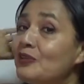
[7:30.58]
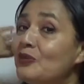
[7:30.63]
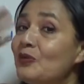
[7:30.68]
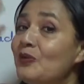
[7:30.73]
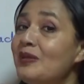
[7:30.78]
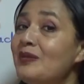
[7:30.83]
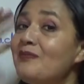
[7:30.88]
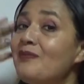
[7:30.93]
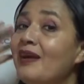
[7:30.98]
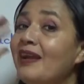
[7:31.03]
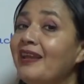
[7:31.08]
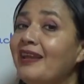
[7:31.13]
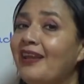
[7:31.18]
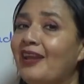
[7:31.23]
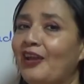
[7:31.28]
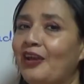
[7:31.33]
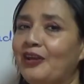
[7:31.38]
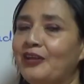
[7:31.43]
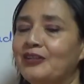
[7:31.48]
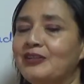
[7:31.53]
doing my
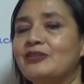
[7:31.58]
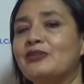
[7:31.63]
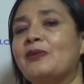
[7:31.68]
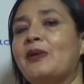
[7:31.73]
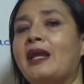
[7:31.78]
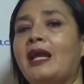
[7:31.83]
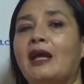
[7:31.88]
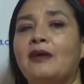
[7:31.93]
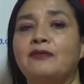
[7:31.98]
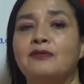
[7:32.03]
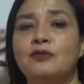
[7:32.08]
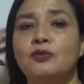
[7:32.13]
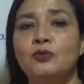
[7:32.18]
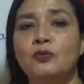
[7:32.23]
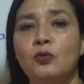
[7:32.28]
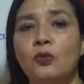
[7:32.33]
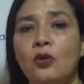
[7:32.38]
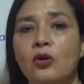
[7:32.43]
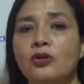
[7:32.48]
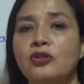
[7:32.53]
hair. So I have to
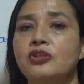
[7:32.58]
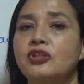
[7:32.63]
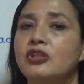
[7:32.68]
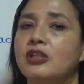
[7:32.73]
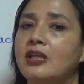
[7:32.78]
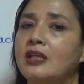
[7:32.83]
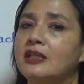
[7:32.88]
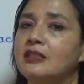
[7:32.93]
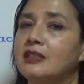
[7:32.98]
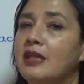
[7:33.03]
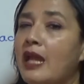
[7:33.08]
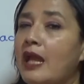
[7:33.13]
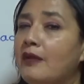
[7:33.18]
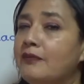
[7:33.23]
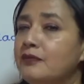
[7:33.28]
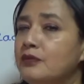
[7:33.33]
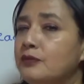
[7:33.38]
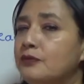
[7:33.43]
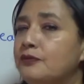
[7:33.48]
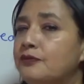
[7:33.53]
wash it, I
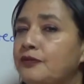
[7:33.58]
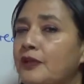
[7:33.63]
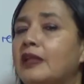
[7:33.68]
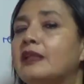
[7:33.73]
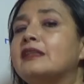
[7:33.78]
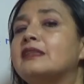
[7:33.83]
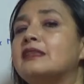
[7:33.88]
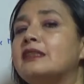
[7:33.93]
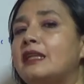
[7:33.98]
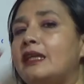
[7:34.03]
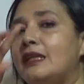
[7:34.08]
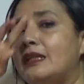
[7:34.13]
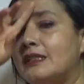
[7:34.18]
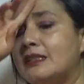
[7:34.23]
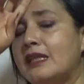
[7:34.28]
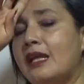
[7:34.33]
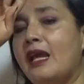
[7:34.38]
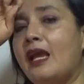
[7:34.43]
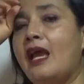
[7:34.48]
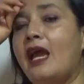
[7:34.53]
have to fix it,
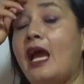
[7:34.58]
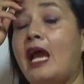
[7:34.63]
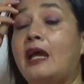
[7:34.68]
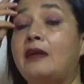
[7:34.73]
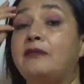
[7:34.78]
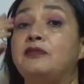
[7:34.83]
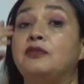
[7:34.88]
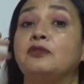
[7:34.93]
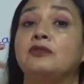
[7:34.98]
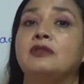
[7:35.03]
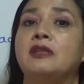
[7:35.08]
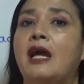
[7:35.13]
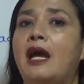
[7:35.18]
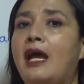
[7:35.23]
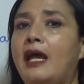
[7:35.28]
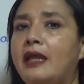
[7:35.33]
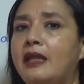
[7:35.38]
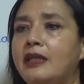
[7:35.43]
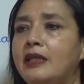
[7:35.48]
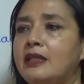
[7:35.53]
I have to
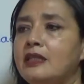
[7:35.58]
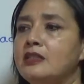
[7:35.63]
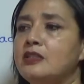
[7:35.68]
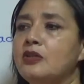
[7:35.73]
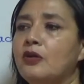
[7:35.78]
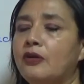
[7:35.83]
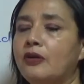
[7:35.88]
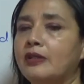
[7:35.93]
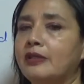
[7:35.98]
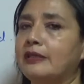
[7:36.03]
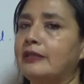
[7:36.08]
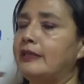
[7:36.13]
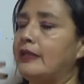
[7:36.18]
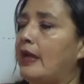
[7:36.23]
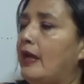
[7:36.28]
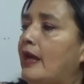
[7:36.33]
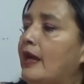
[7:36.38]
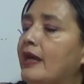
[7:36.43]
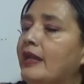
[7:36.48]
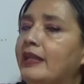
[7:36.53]
dye it or
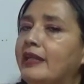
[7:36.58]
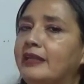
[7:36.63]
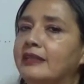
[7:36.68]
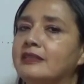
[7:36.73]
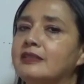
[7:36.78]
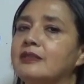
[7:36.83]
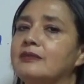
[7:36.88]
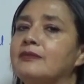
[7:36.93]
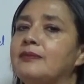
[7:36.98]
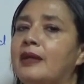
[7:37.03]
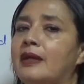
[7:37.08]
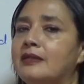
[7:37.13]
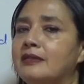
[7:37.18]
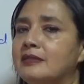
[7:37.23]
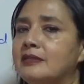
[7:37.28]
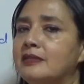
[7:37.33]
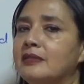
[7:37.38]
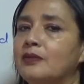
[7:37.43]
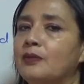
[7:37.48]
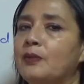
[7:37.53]
cut it,
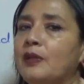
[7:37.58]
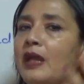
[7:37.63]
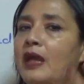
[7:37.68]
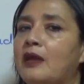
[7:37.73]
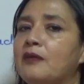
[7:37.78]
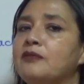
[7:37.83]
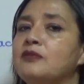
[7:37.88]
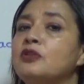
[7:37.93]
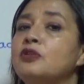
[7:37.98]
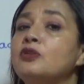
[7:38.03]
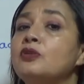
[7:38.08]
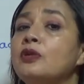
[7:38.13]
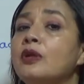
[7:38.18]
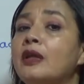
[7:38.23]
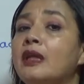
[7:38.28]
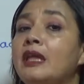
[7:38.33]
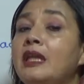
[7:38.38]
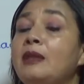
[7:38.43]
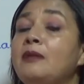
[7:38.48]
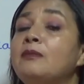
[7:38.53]
but we have to
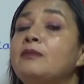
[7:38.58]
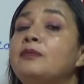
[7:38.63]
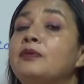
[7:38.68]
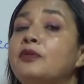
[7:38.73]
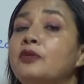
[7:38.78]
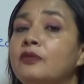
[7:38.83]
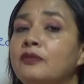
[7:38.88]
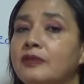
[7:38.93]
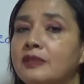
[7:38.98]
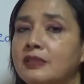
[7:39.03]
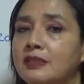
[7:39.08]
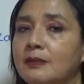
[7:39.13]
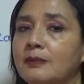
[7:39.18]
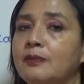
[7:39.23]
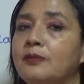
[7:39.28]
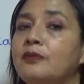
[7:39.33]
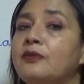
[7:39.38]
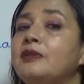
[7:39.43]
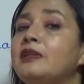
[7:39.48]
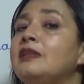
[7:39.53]
improve it,
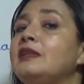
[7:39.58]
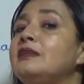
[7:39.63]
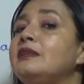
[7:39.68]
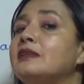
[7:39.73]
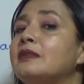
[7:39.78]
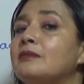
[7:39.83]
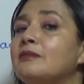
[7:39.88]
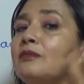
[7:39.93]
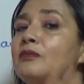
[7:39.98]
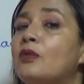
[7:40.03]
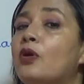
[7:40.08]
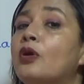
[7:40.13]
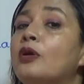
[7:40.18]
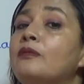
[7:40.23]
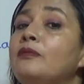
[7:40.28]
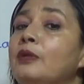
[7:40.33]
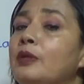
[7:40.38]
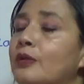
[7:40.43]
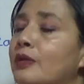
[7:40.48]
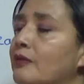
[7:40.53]
put it more
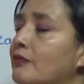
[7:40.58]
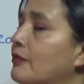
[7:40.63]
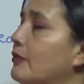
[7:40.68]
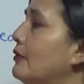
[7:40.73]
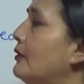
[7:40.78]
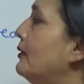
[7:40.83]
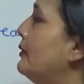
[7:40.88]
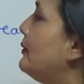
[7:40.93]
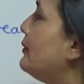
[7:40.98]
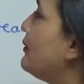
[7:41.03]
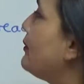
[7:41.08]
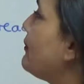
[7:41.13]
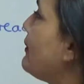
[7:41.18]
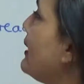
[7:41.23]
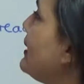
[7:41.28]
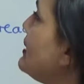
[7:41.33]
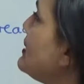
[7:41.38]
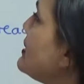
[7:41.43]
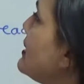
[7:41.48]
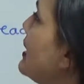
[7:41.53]
beautiful, all
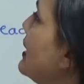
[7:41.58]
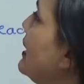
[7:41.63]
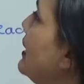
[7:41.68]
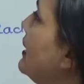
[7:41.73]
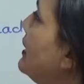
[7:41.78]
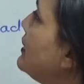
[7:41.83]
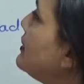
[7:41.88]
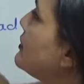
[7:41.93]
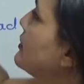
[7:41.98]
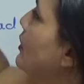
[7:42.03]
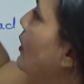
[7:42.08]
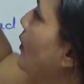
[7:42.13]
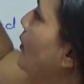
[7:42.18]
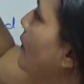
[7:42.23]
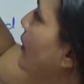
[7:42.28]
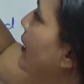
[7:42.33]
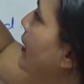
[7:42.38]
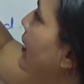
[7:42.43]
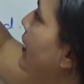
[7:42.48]
right? So